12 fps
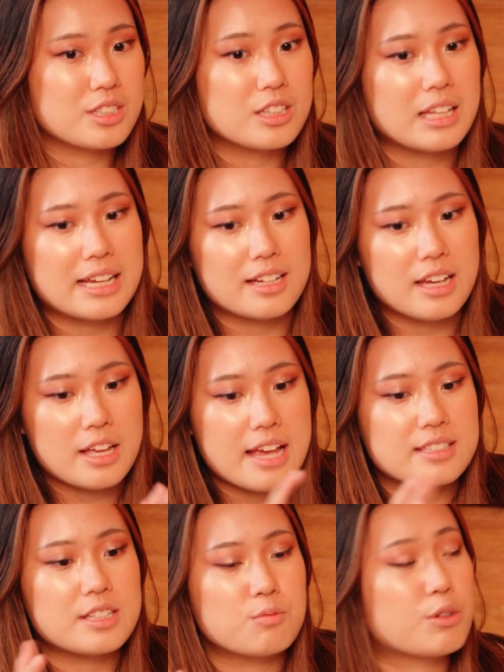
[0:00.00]
like
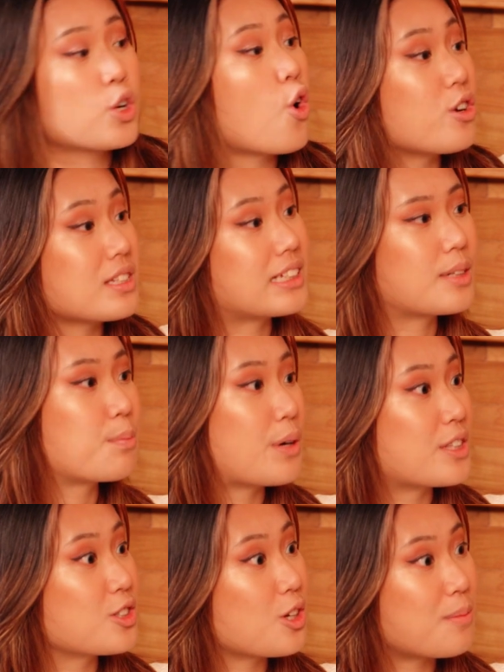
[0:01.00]
as it records like the
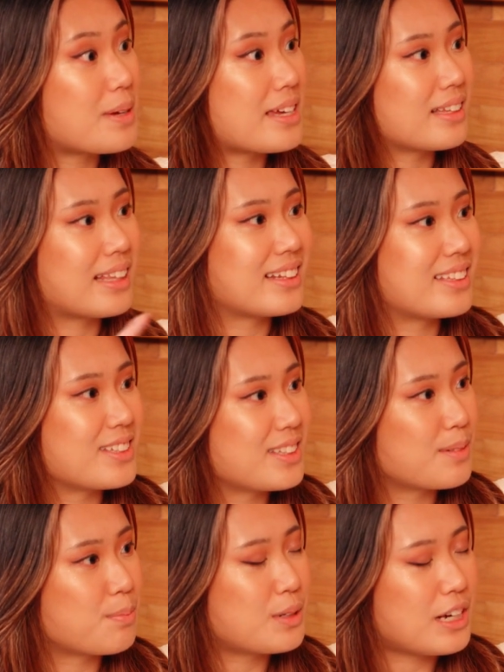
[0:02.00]
brainstorming, like
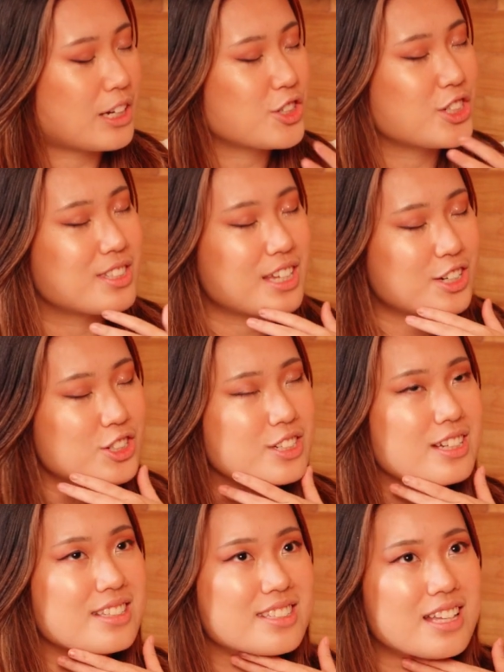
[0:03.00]
the production
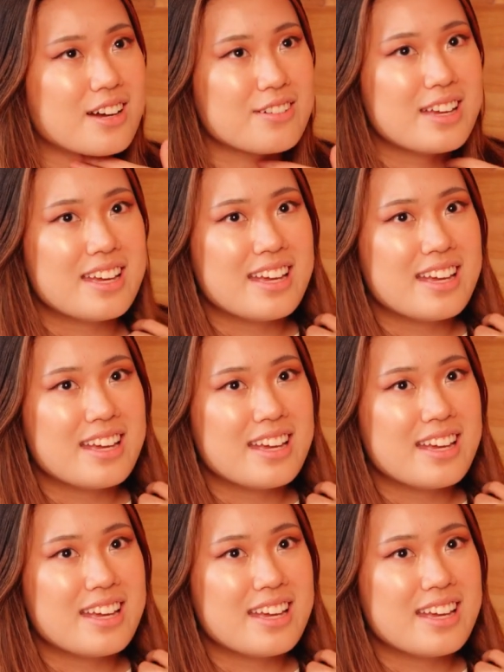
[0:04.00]
session and stuff,